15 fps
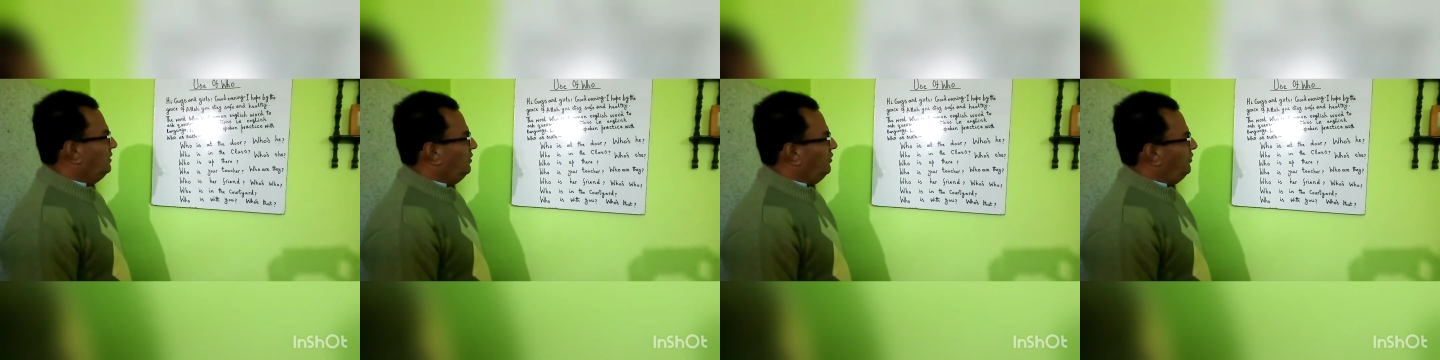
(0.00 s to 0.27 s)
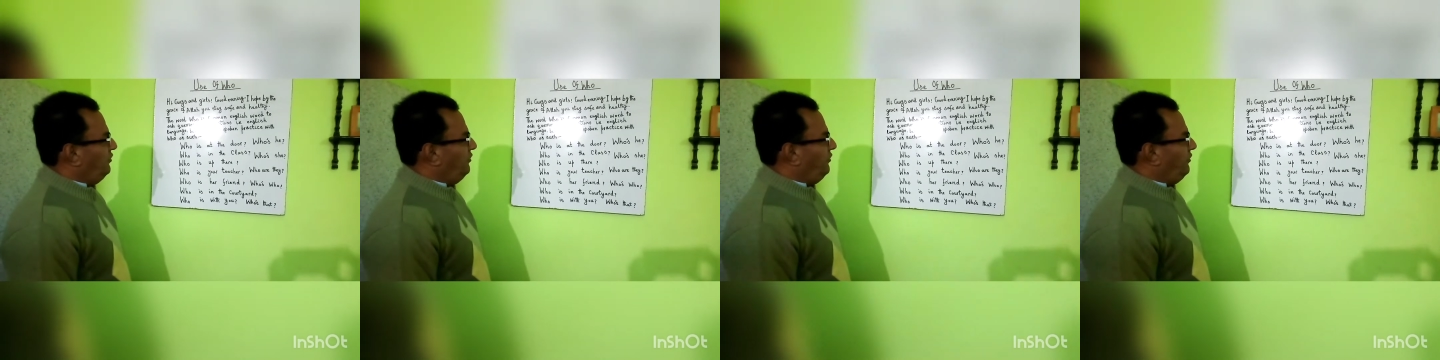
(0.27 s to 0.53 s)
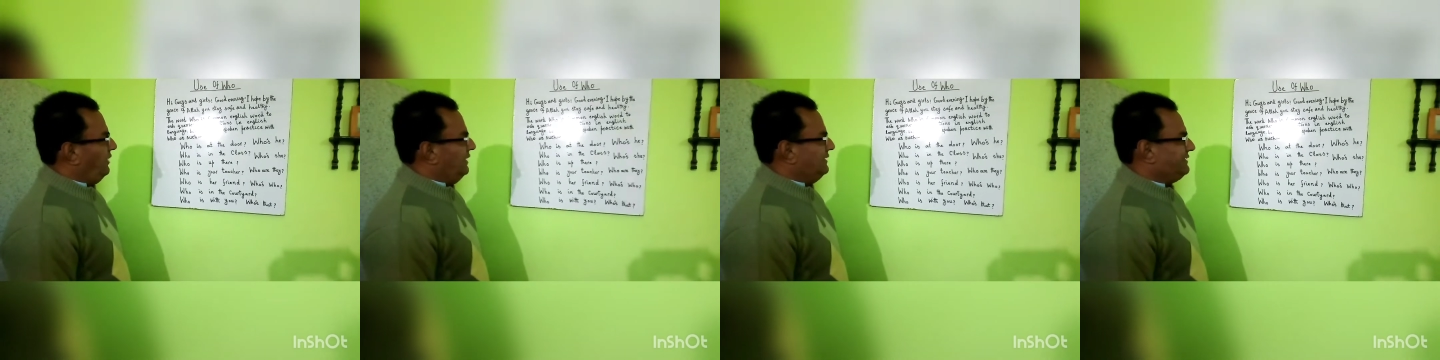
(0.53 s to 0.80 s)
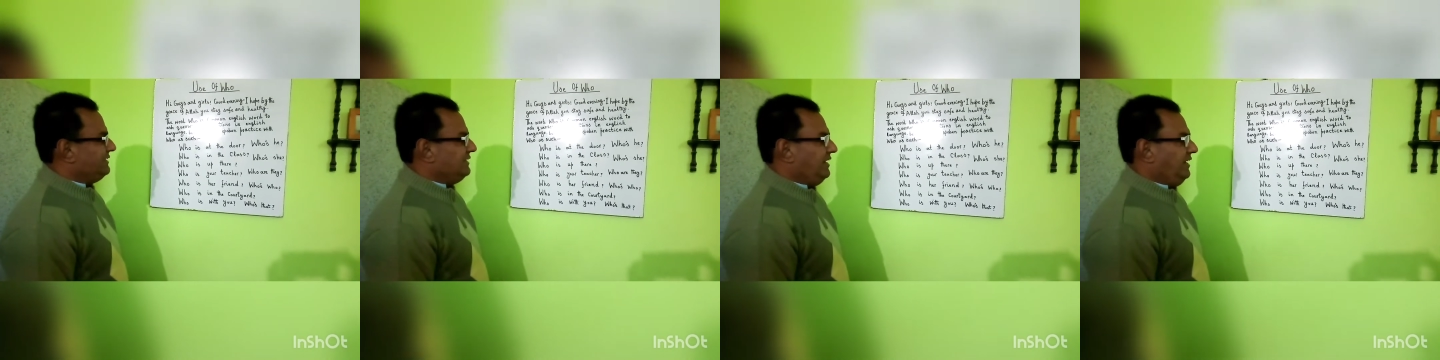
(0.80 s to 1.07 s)
Who
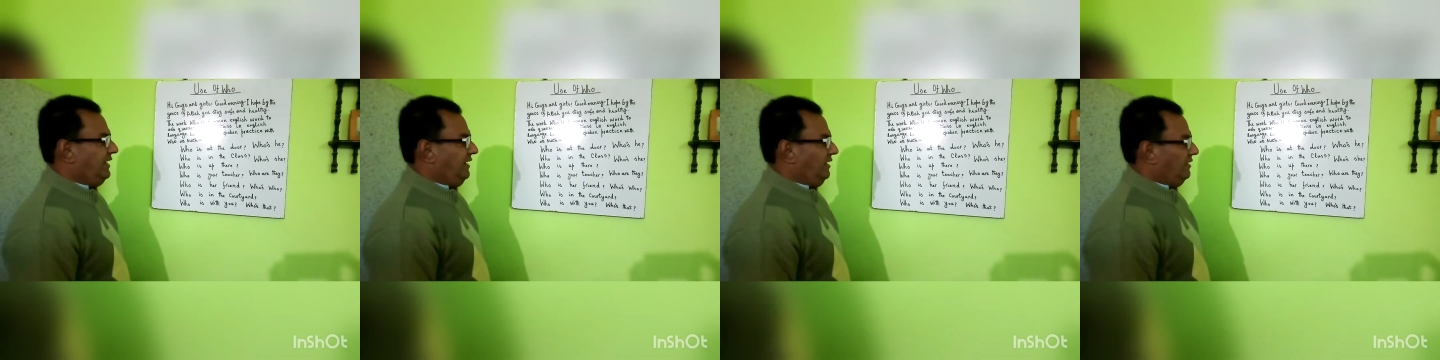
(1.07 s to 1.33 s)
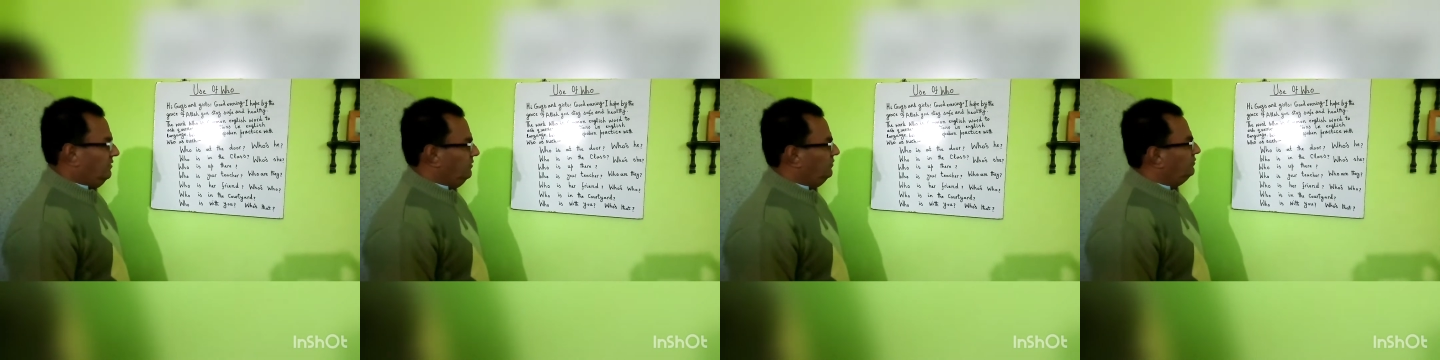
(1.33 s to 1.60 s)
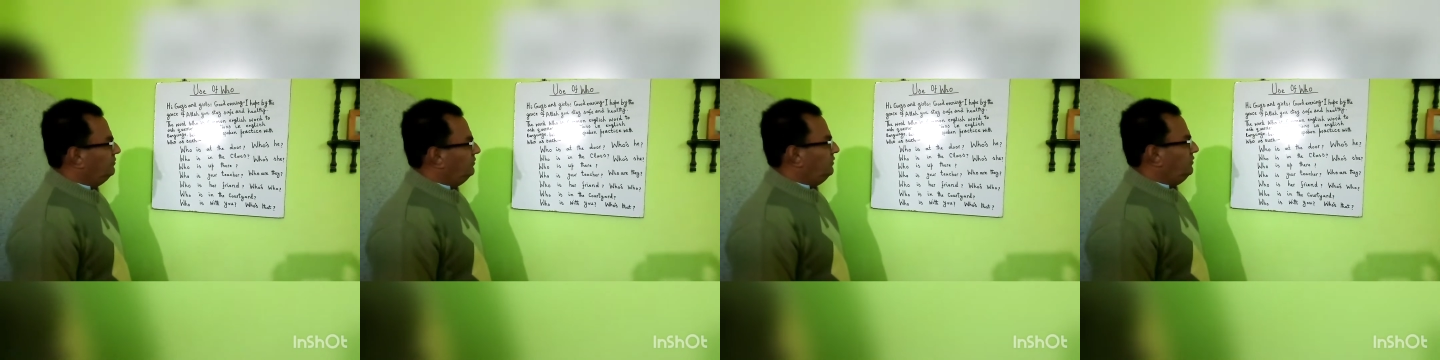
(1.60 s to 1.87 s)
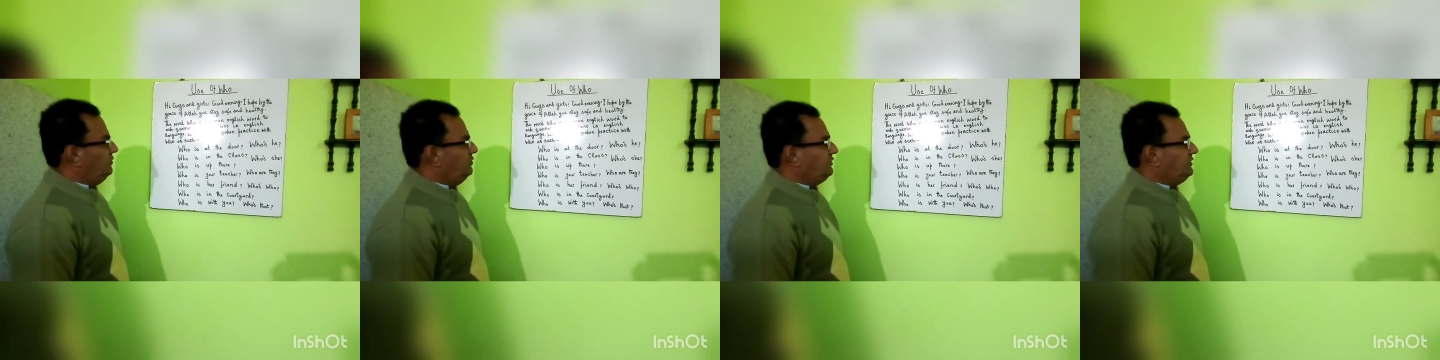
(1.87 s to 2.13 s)
is he?
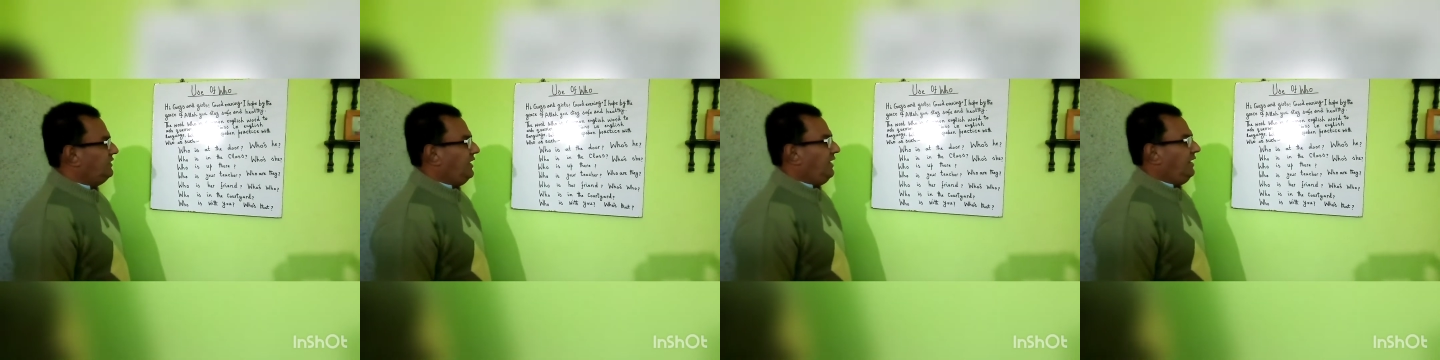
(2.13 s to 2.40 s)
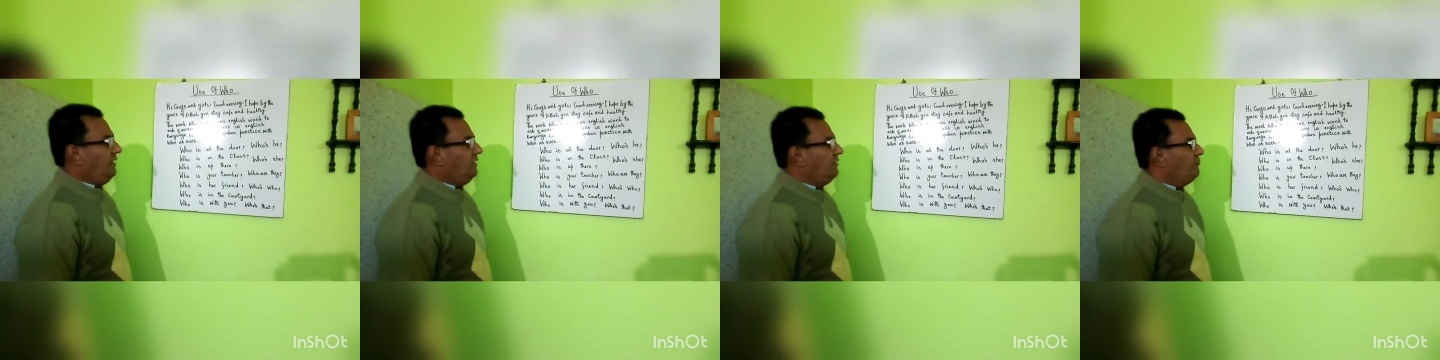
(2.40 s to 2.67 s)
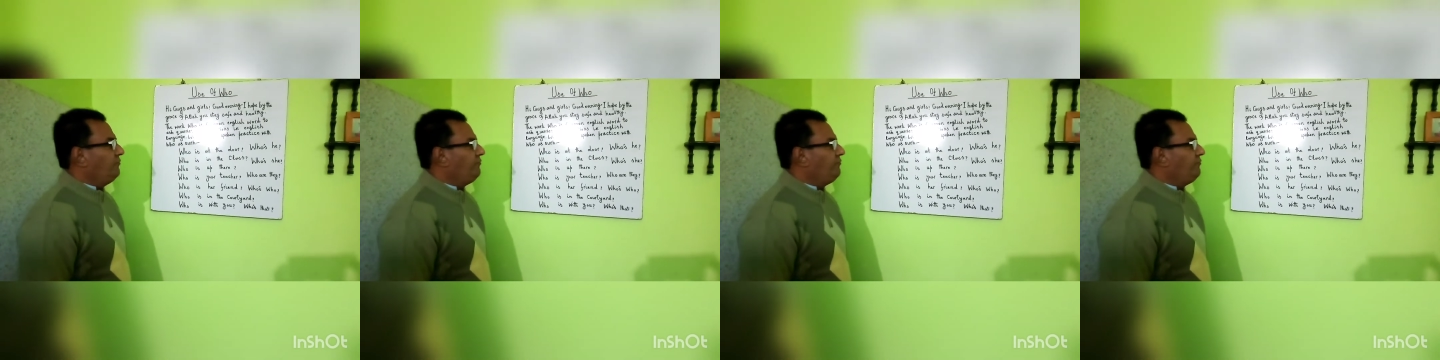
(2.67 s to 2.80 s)
Who's he?